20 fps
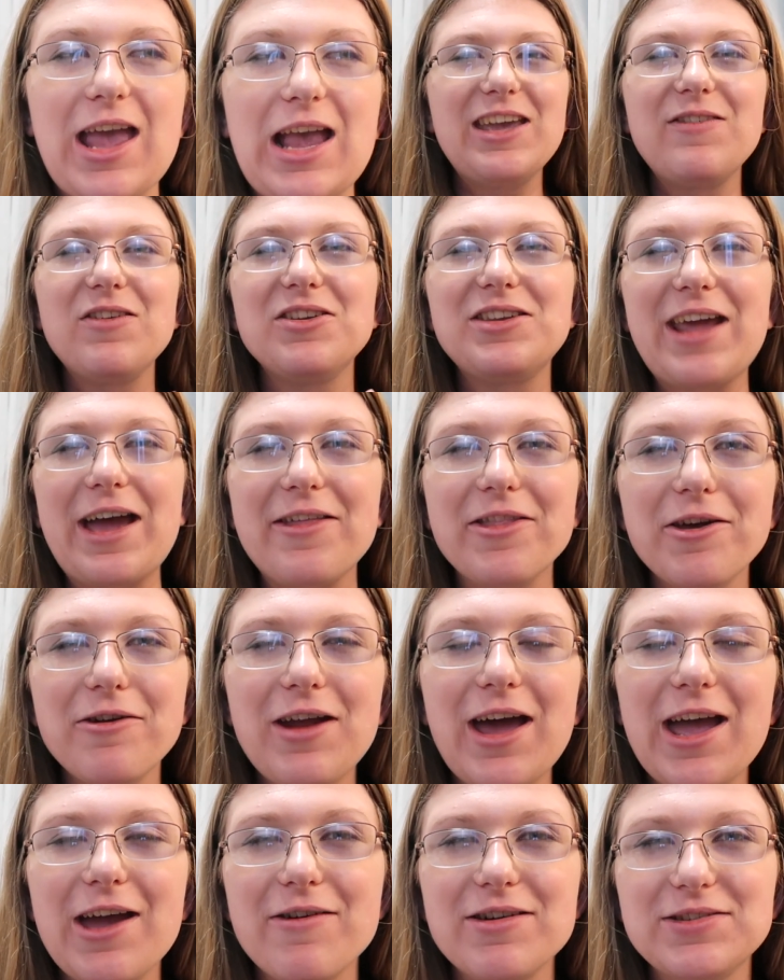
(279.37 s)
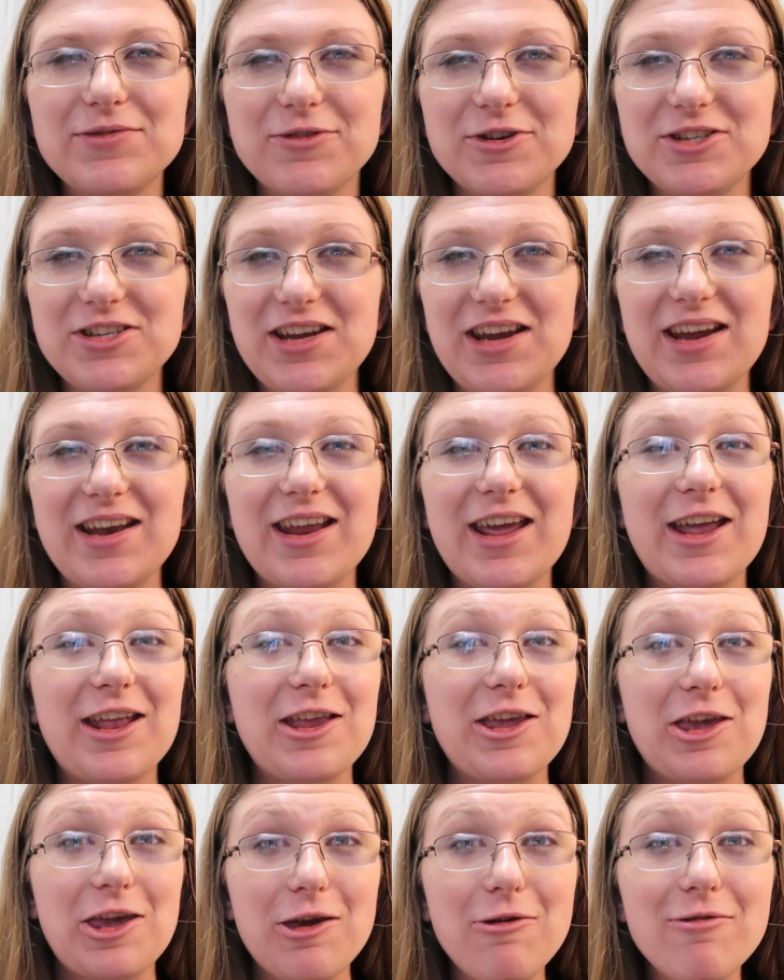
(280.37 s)
If you download i O S fourteen
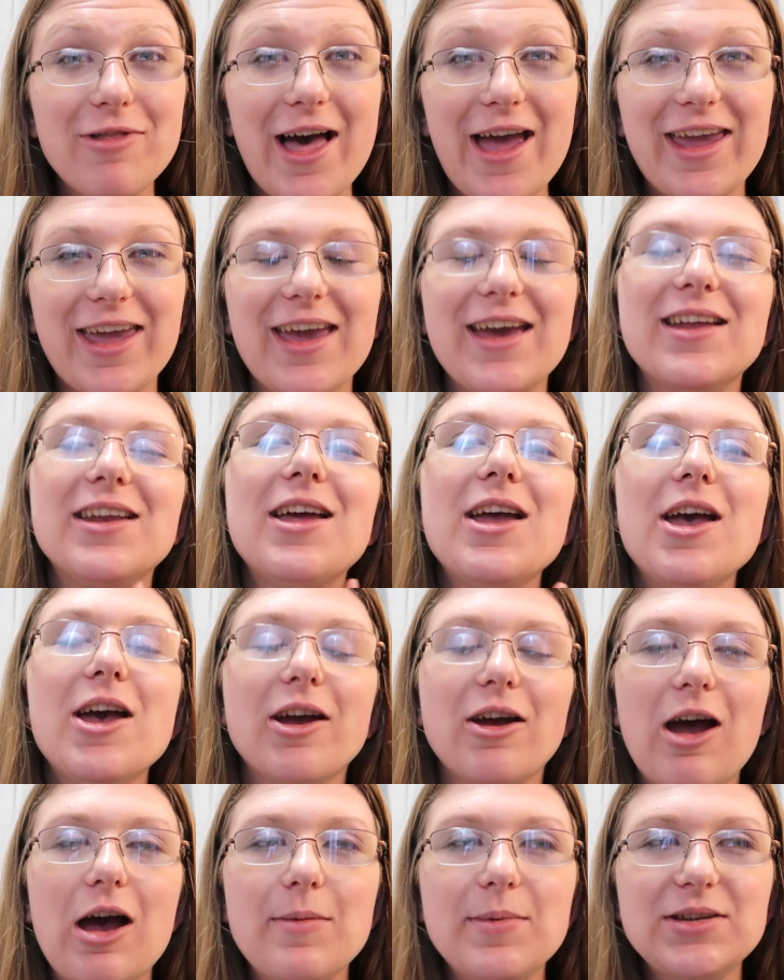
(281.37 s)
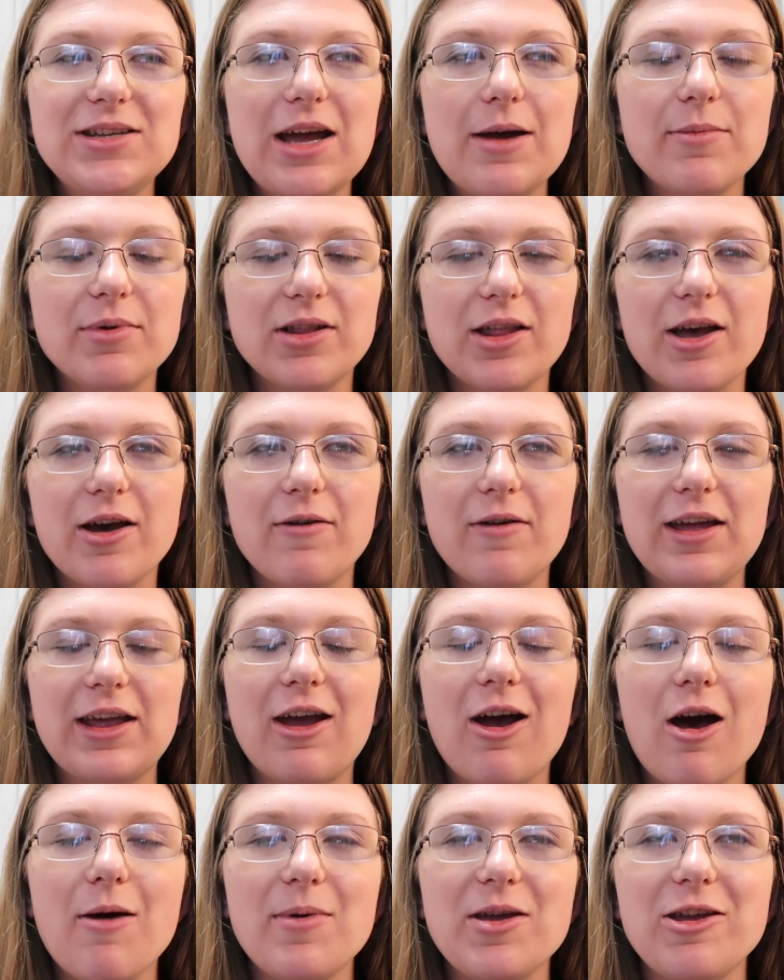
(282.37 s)
and you like it, comment down below and
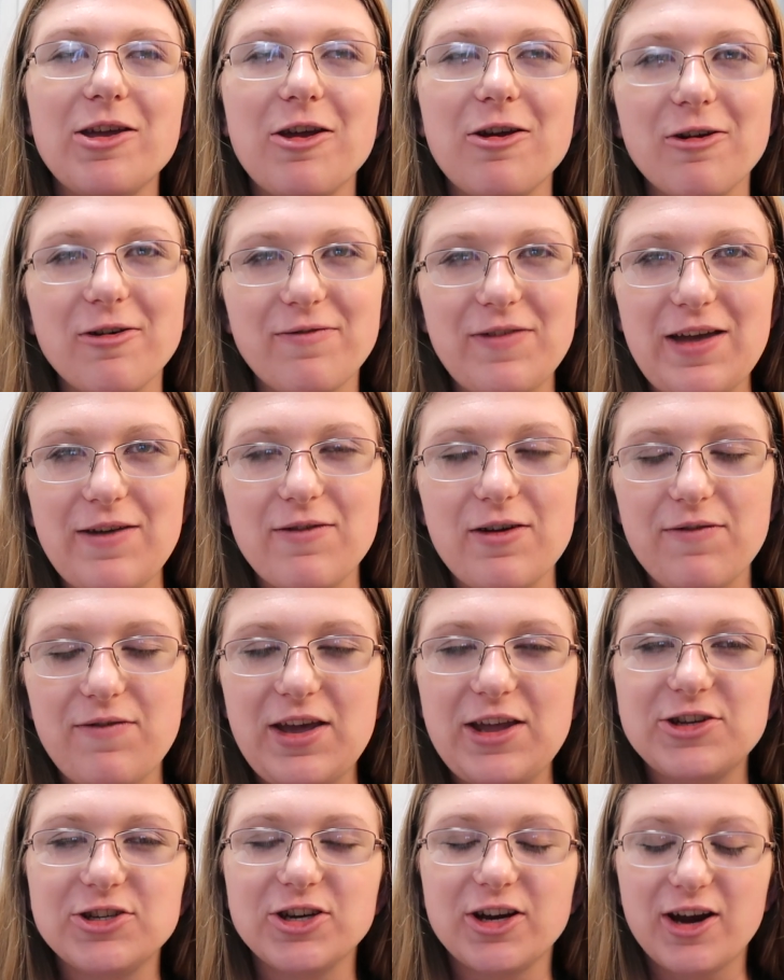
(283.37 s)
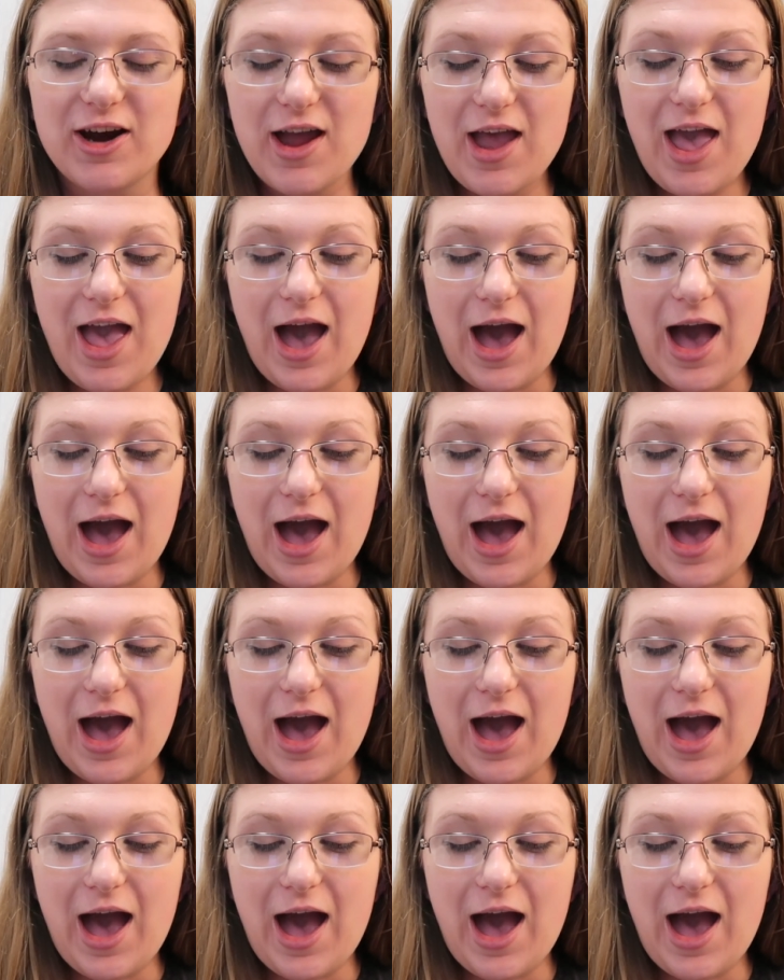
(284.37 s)
comment your favorite feature.